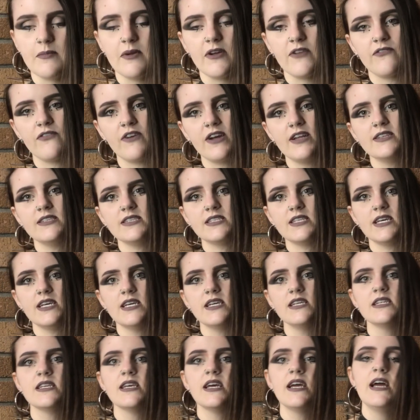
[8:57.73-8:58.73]
friend
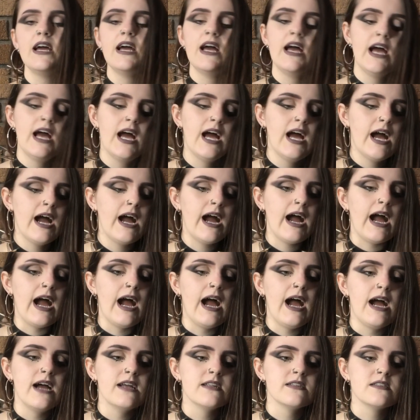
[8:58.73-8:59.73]
did.
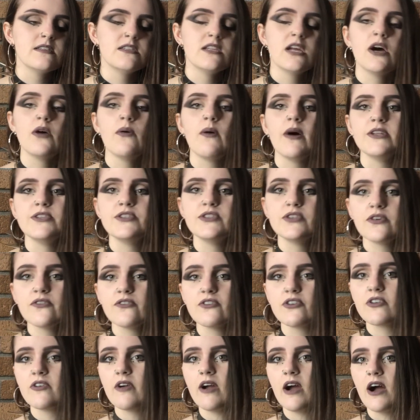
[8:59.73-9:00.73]
And no, I do not
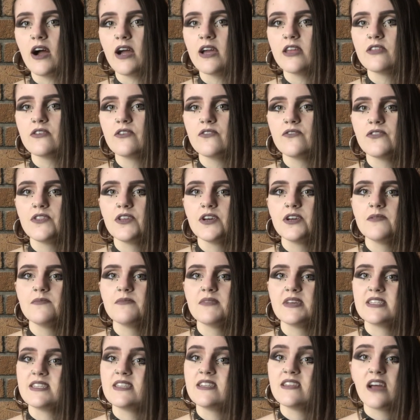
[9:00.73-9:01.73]
regret either of them. They
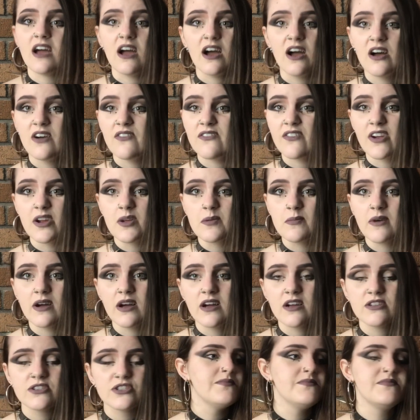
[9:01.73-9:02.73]
didn't hurt very
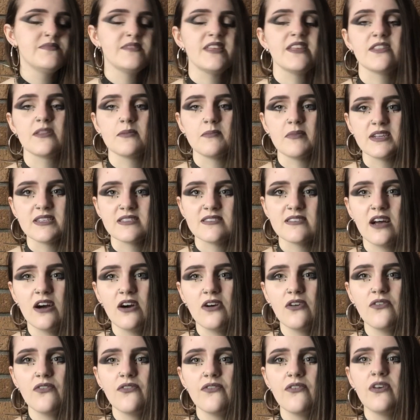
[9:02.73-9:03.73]
much. Did them
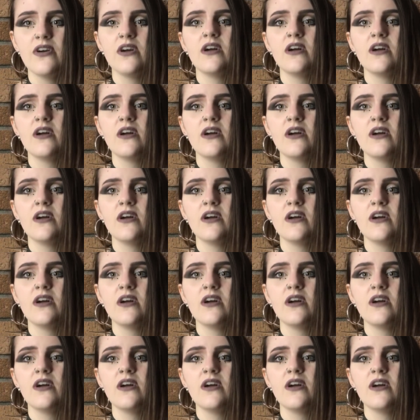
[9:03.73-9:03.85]
myself.